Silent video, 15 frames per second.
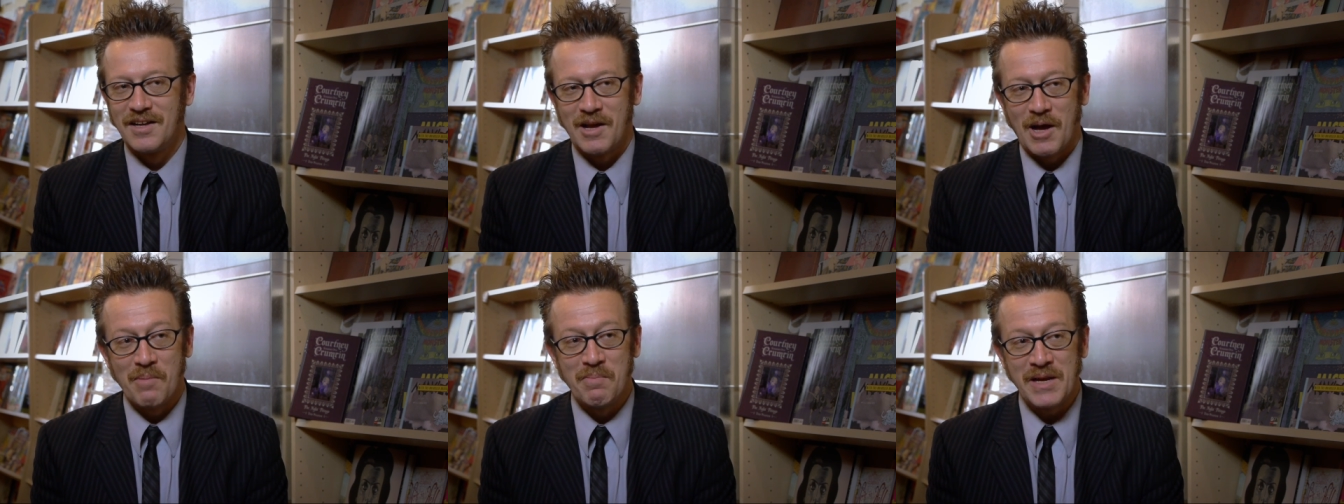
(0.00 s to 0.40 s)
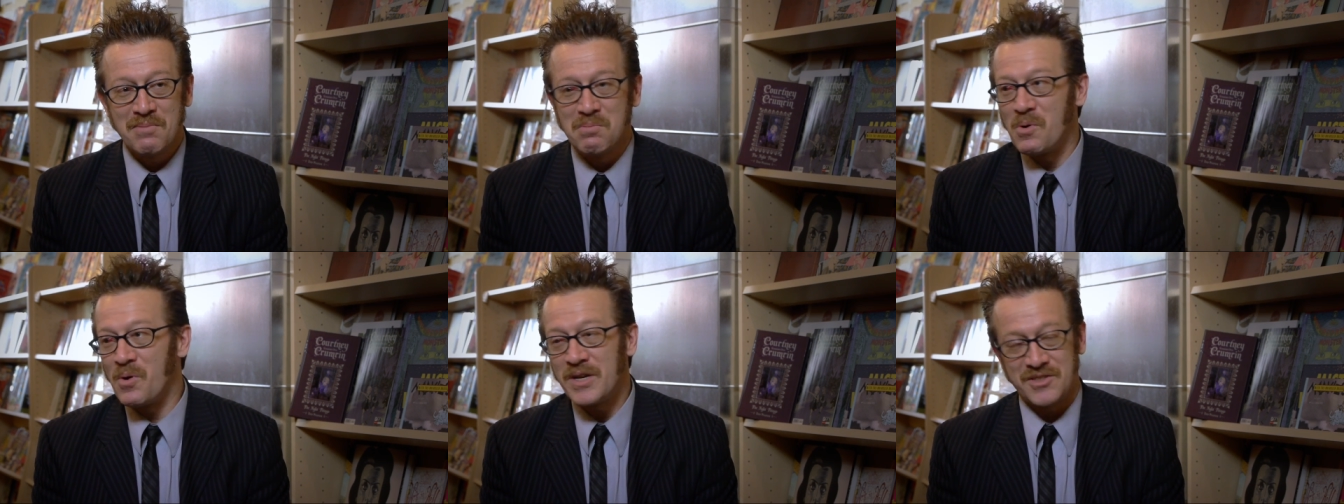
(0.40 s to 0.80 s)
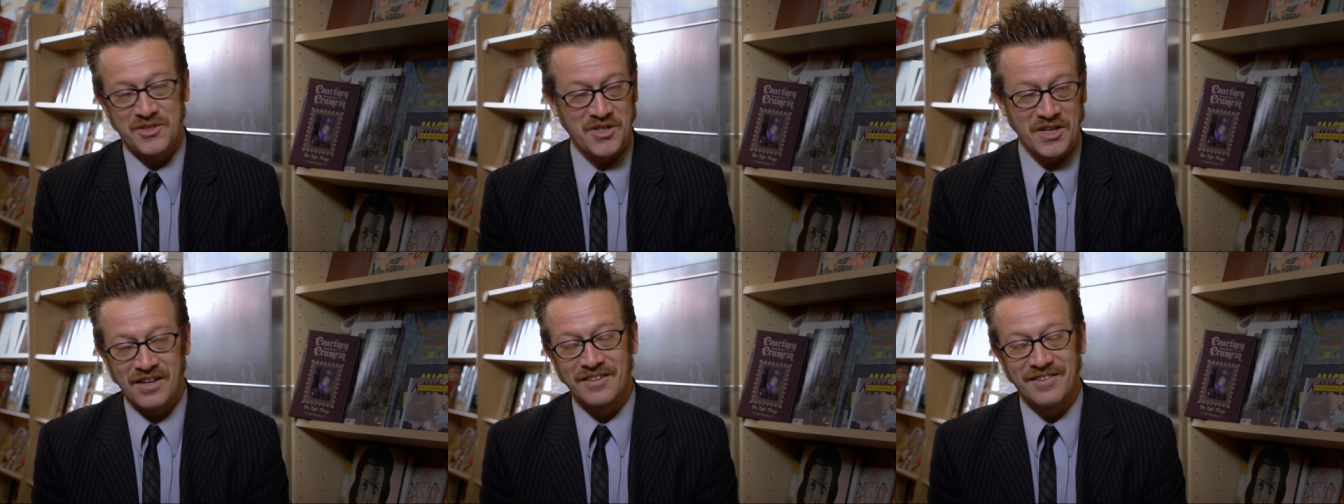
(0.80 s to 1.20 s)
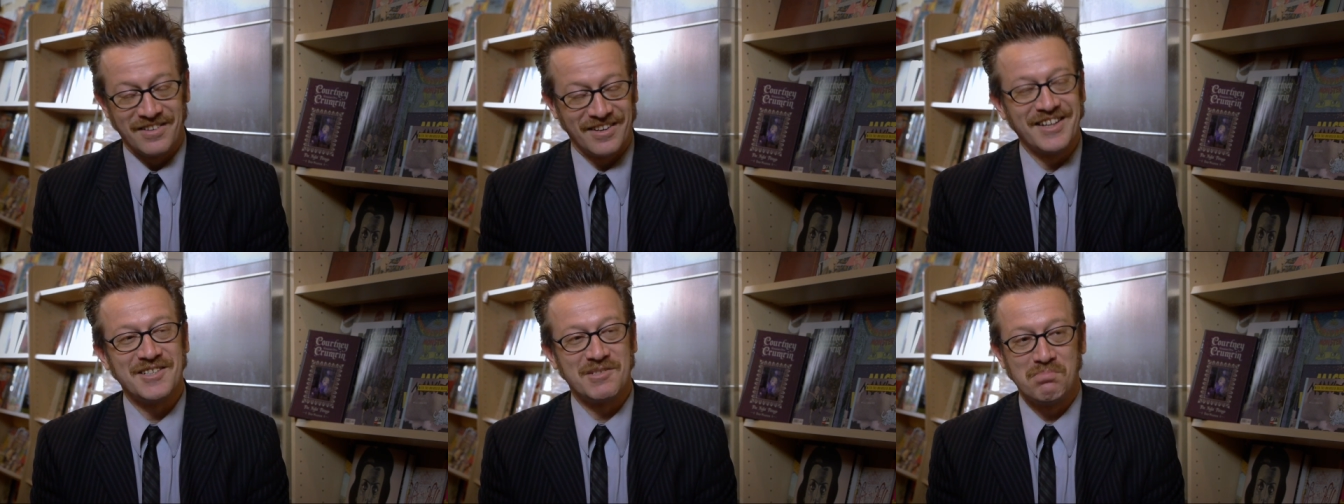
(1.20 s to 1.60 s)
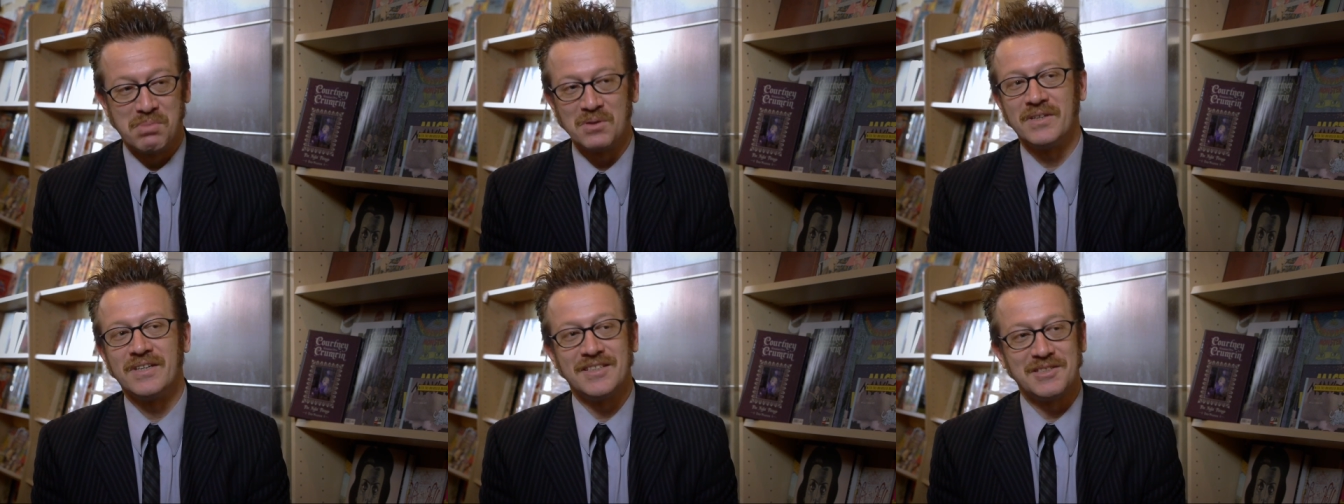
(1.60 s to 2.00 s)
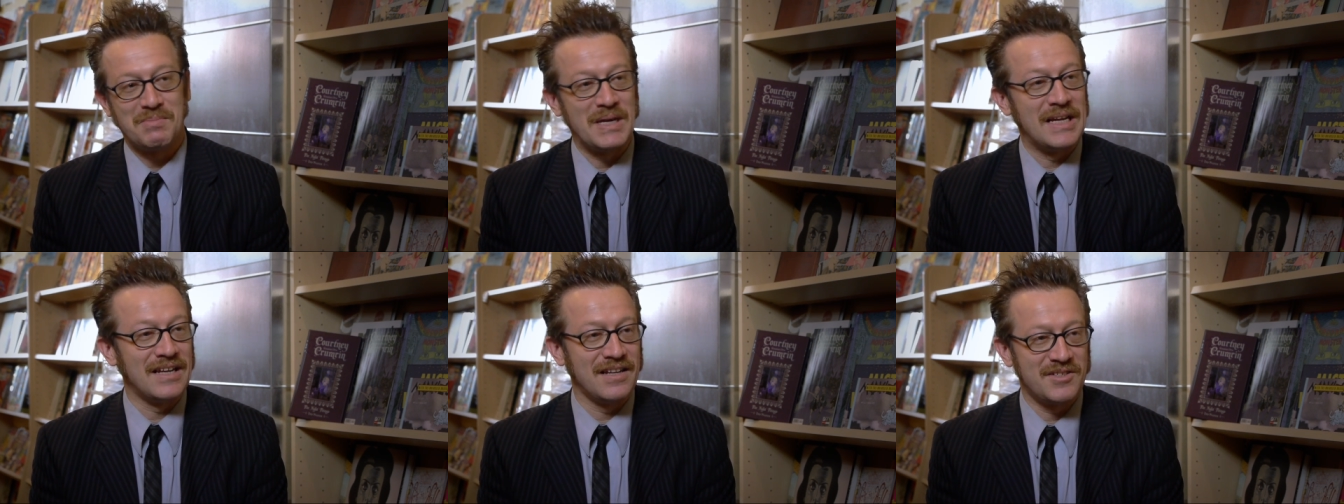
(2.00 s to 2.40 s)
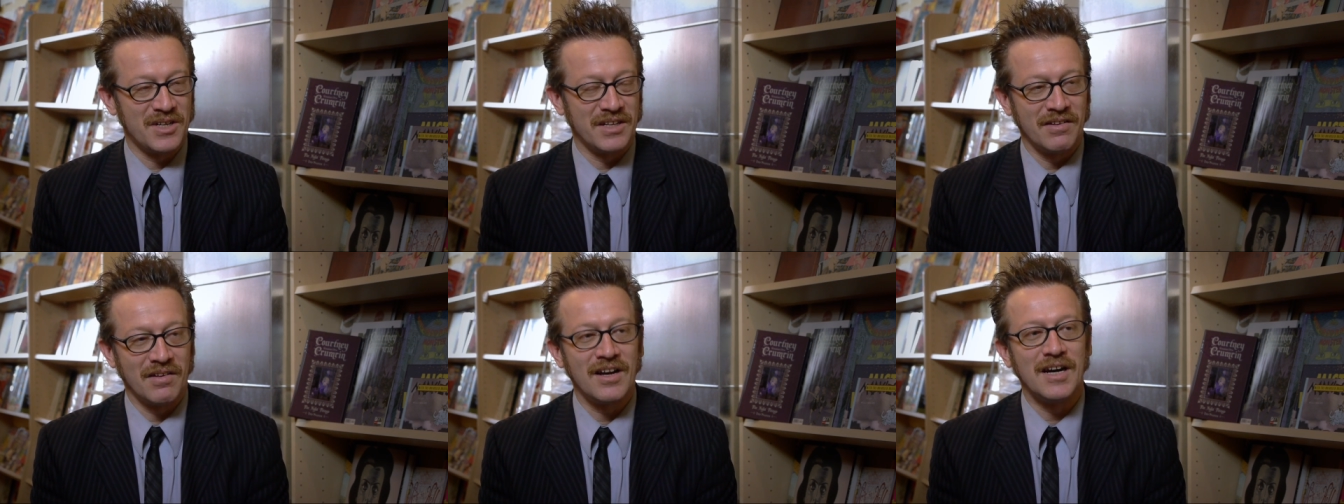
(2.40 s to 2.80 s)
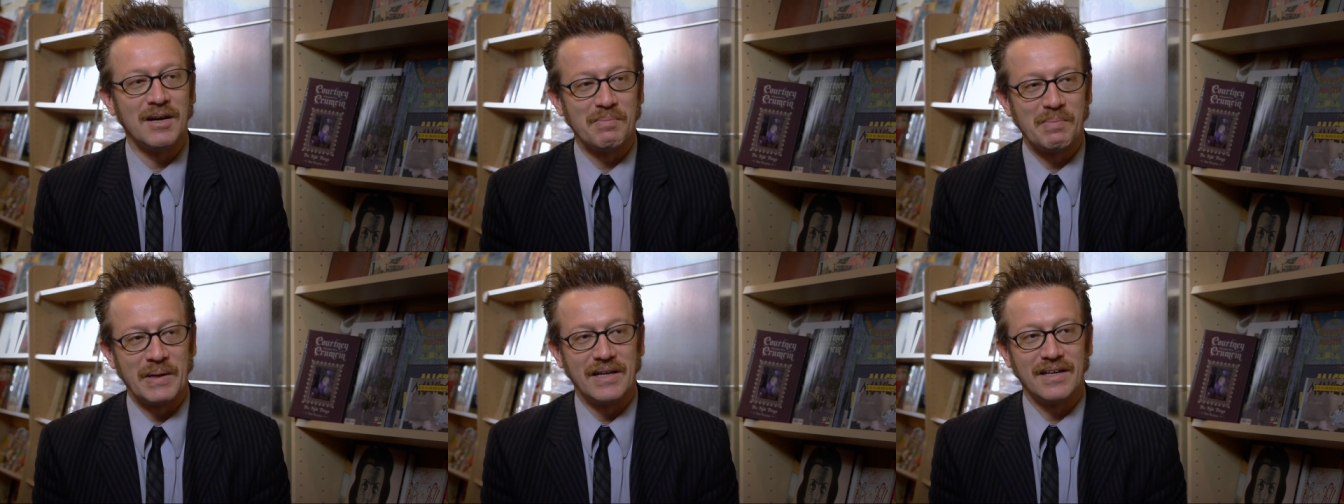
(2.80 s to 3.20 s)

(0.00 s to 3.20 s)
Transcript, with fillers: Yeah. A mean boys genre is bullies beating each other up.